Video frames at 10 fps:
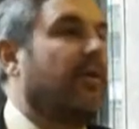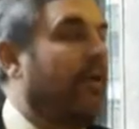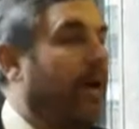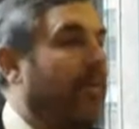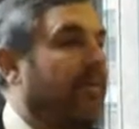
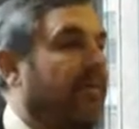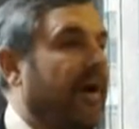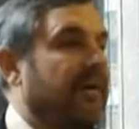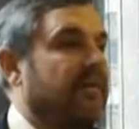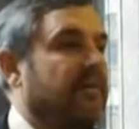cooperative
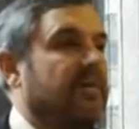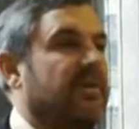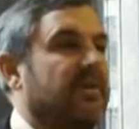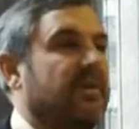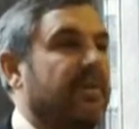housing,
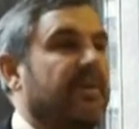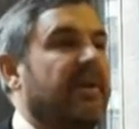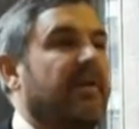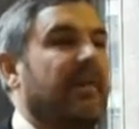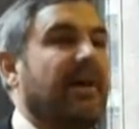which is
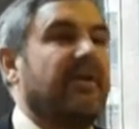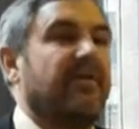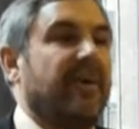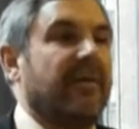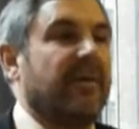typically in the
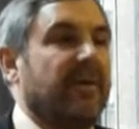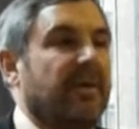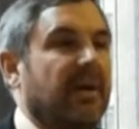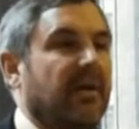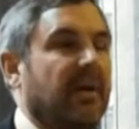multifamily
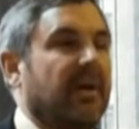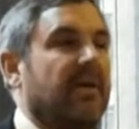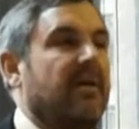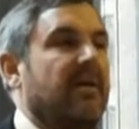area,